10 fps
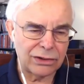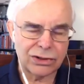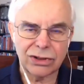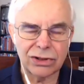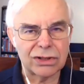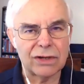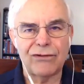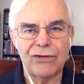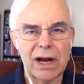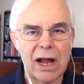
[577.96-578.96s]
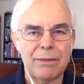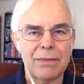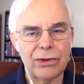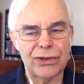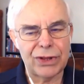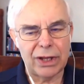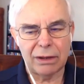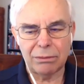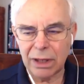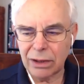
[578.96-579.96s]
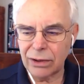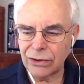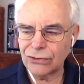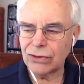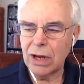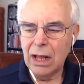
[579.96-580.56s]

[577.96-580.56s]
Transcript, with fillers: just a phenomenal thing because